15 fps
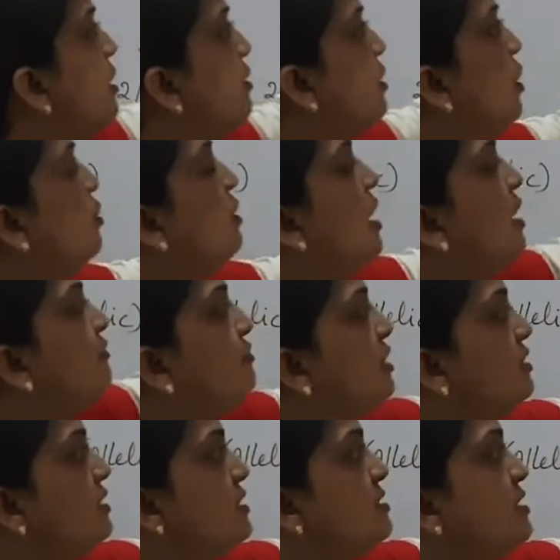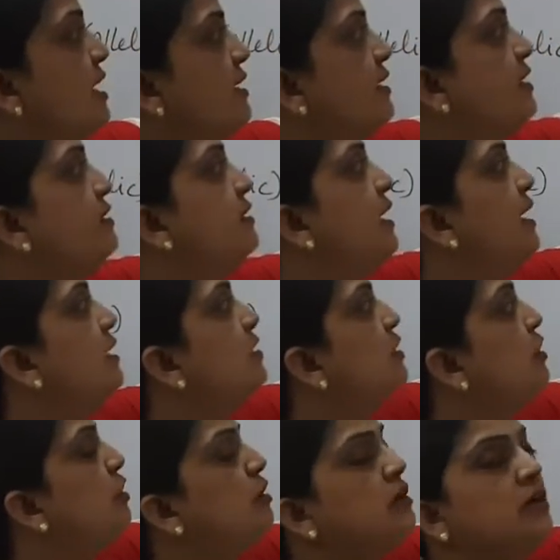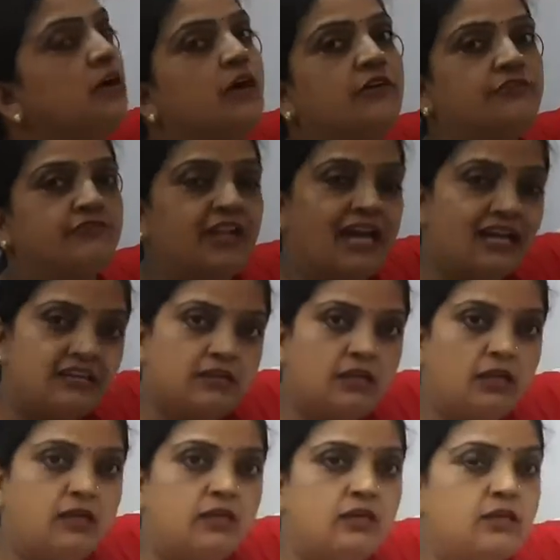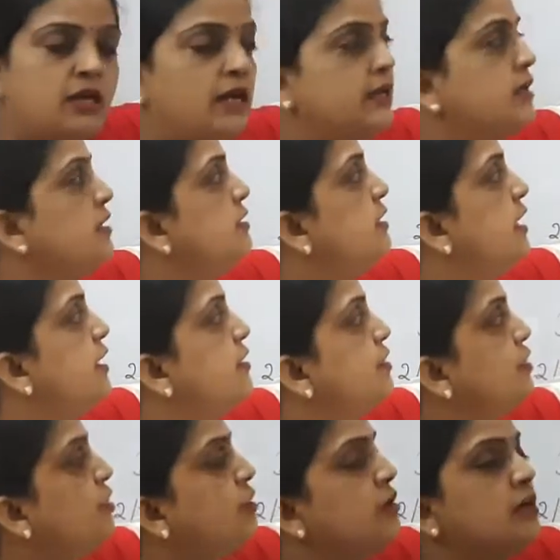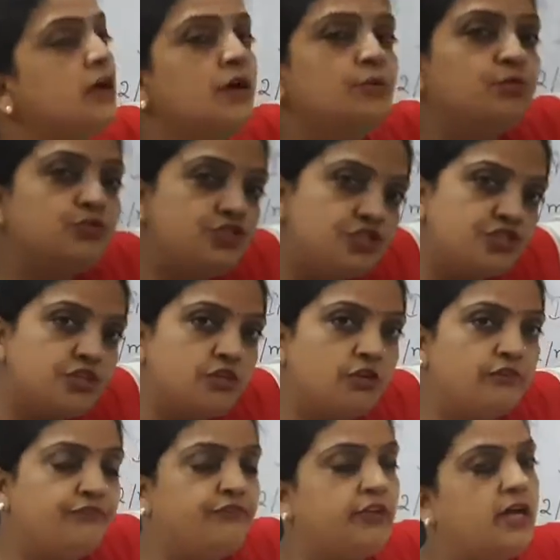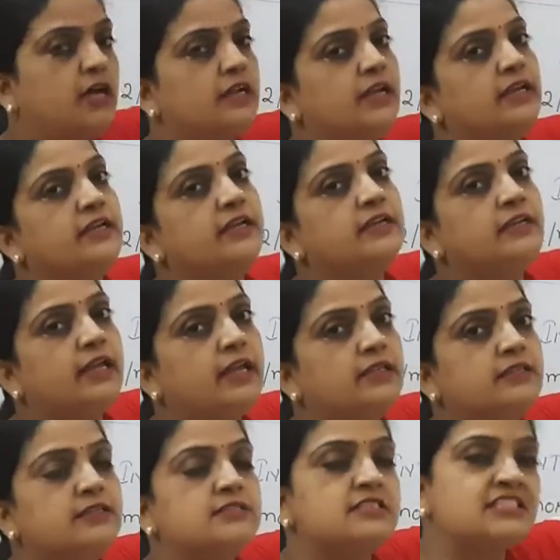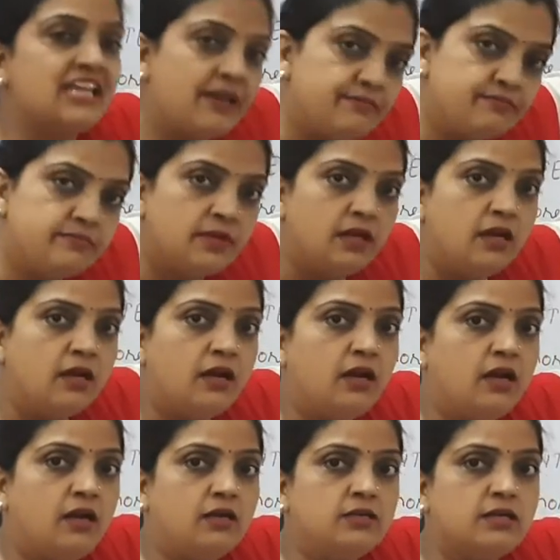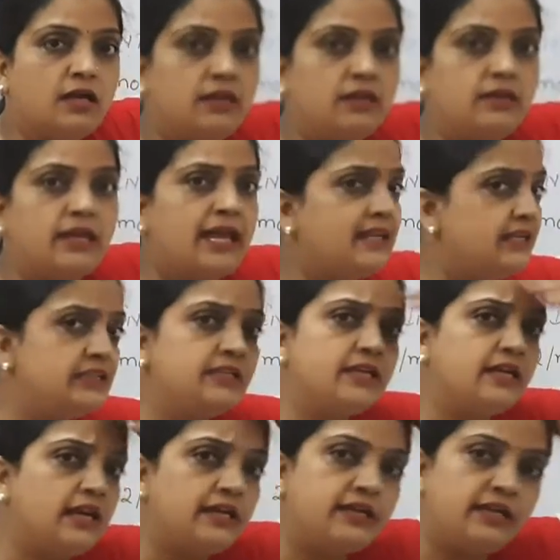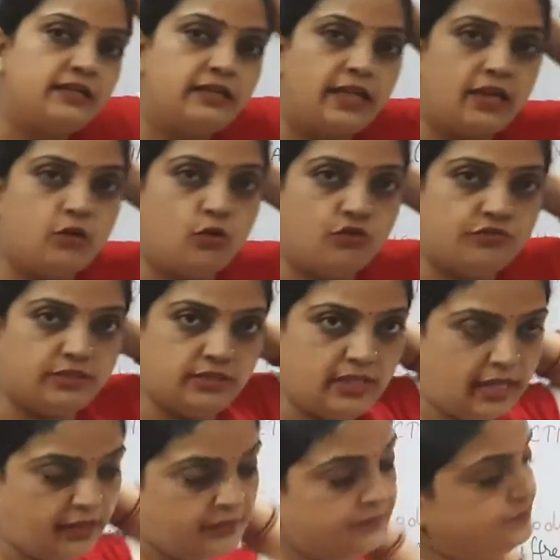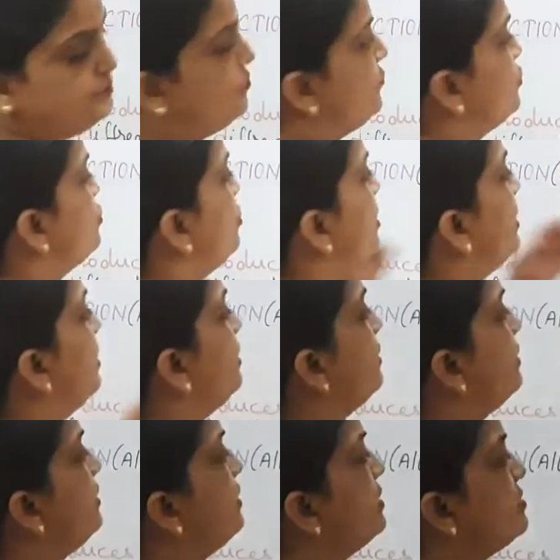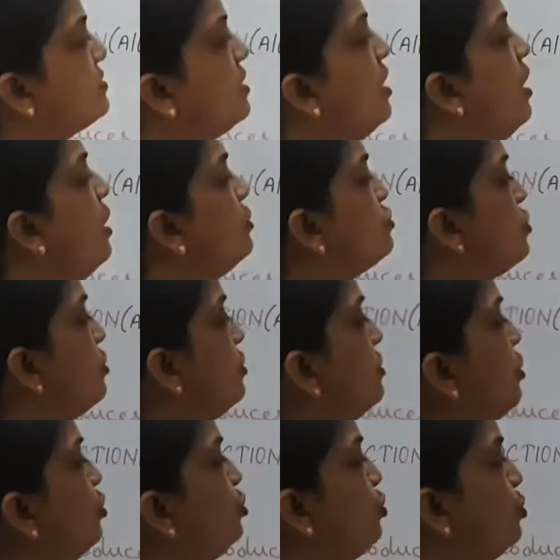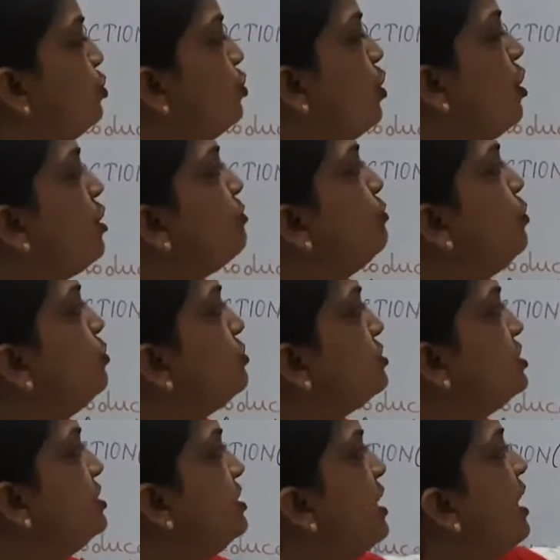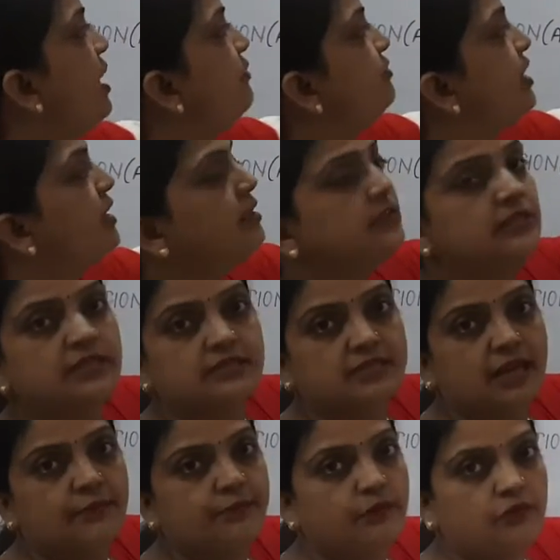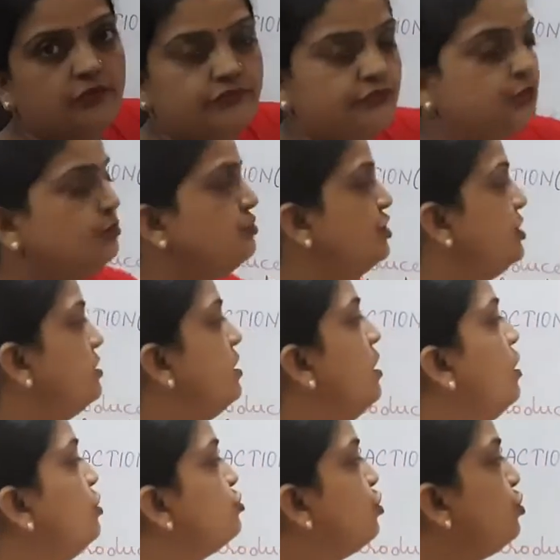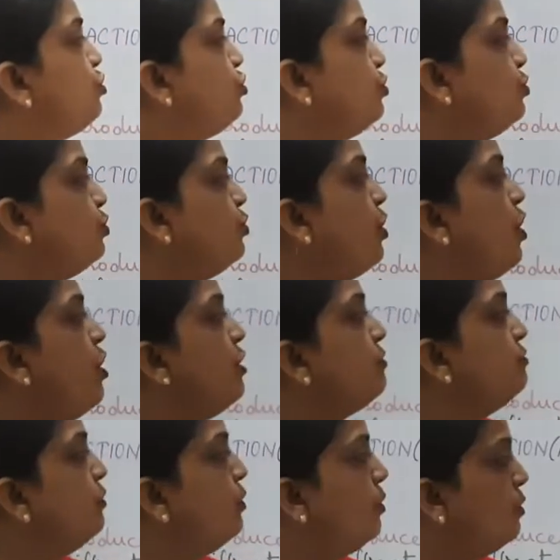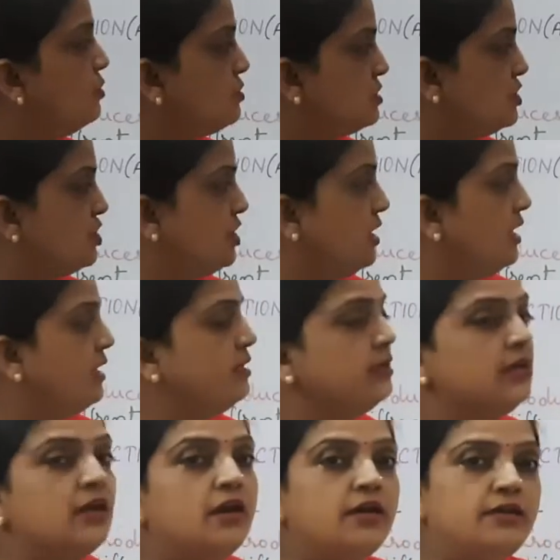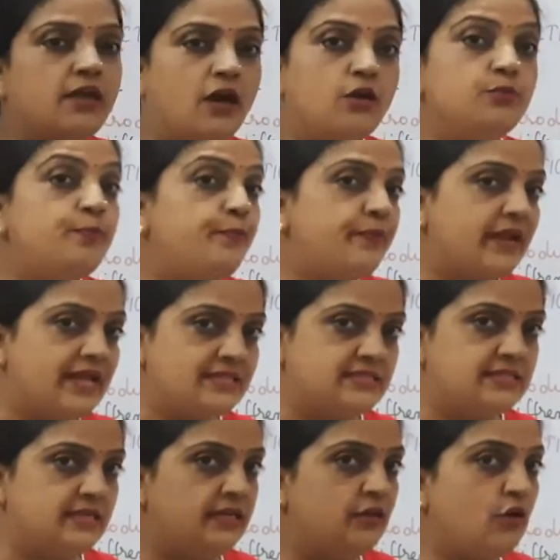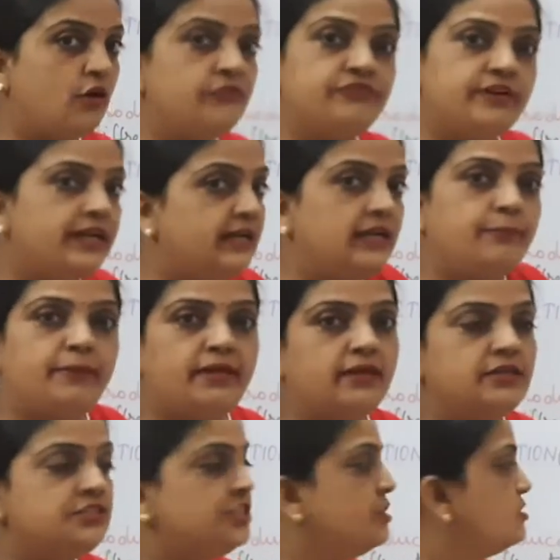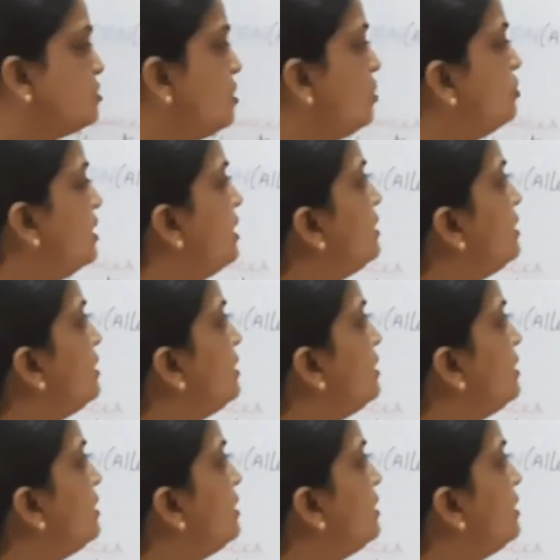now after this I can take your flower color, I can take your position of flower, I can take the stem color, anything I can take over there. So here it is. So 2 or more gene, I have taken the example of 2 gene. So 2 or more gene now present of independent genes. Now they